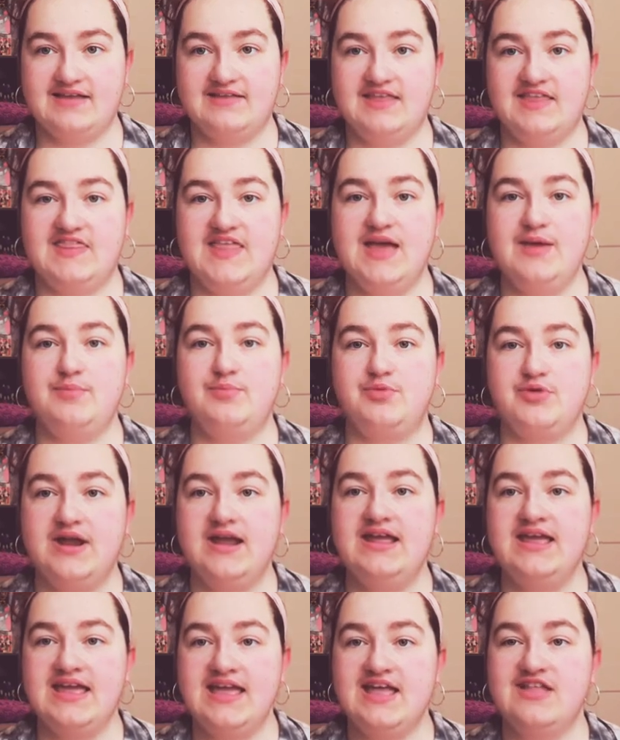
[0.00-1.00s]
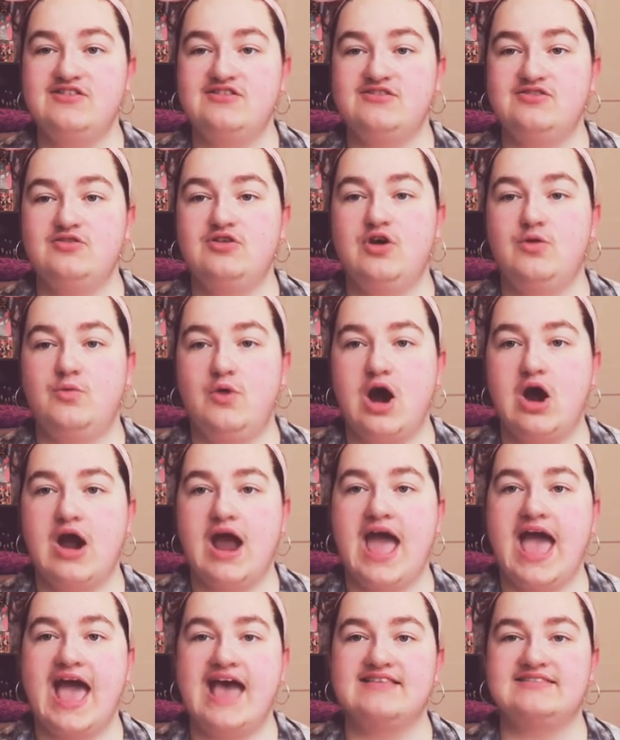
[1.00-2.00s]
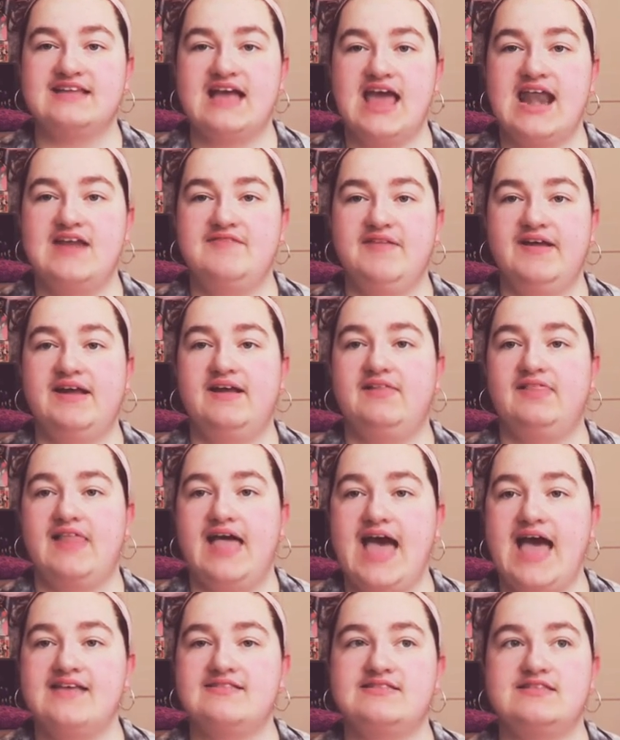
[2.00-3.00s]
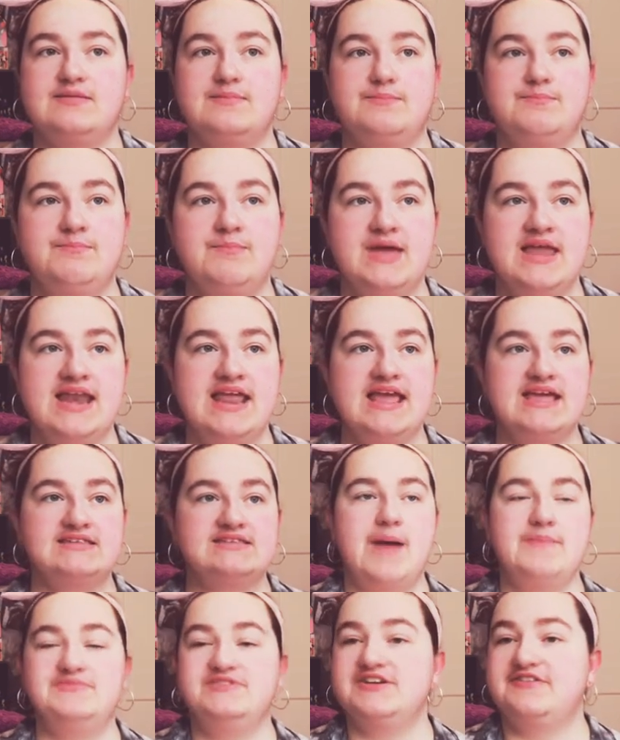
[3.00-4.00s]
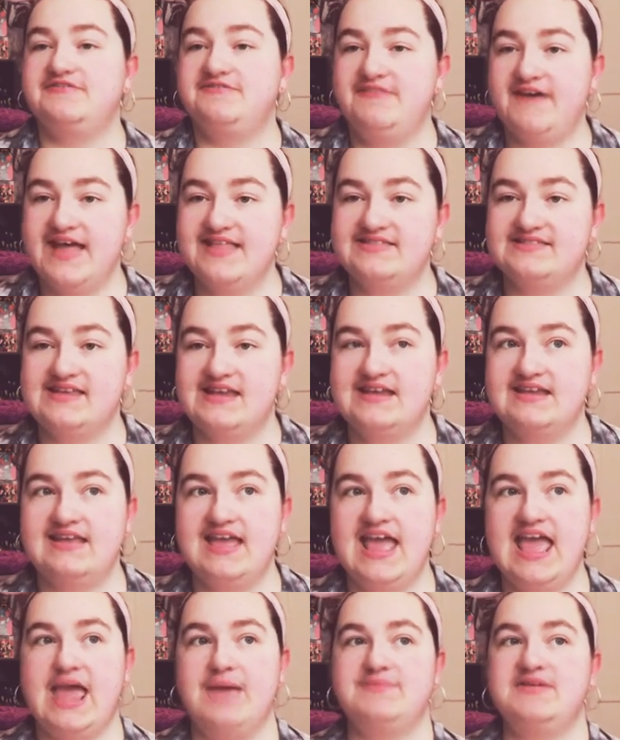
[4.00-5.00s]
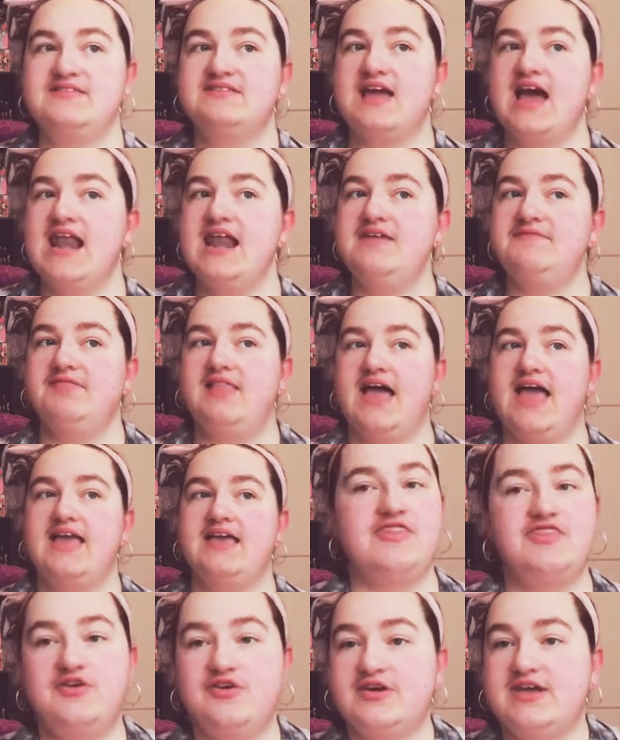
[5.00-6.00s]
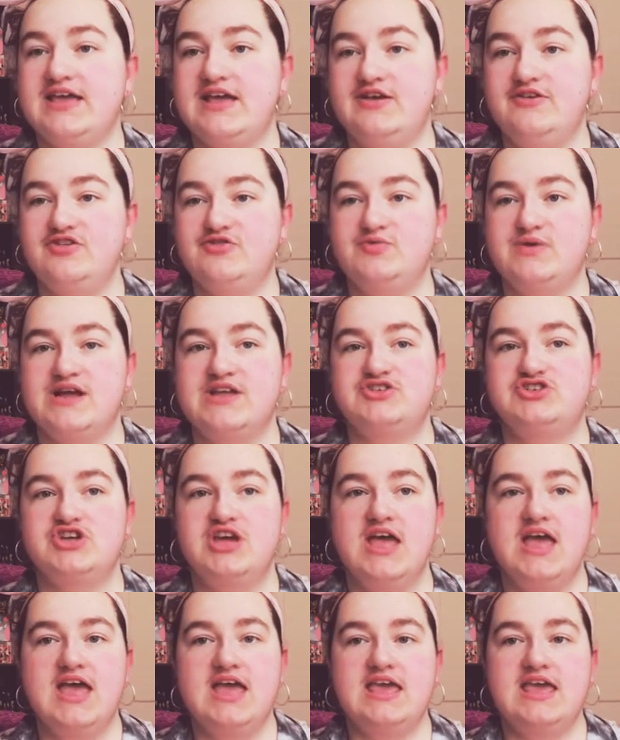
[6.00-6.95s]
that they bring in Sugawara as kind of like a last minute defense in games. He's kind of like their kill switch.